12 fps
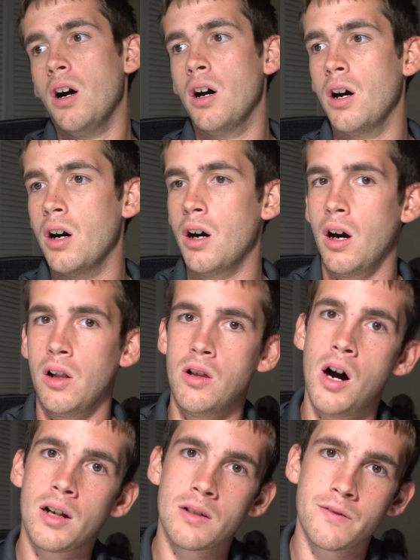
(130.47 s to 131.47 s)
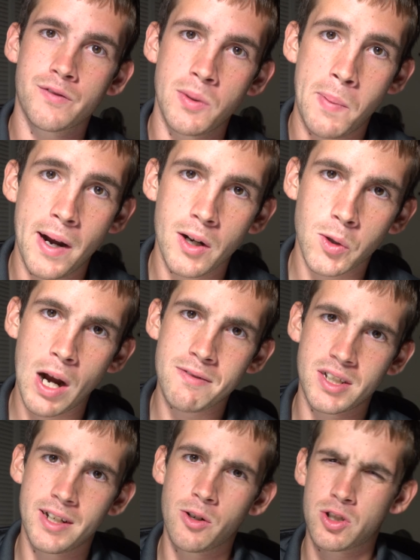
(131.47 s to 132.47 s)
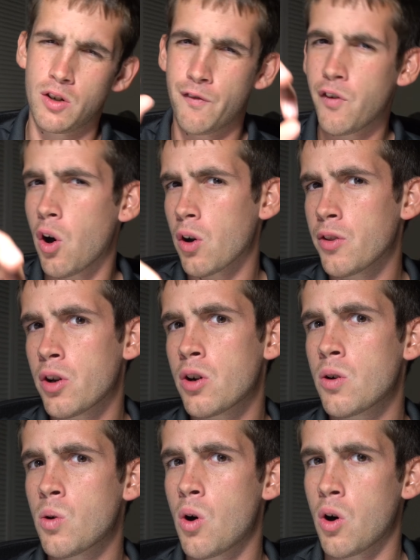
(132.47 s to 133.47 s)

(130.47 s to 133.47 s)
Uh, a lot of the paragraphs in here so far, though,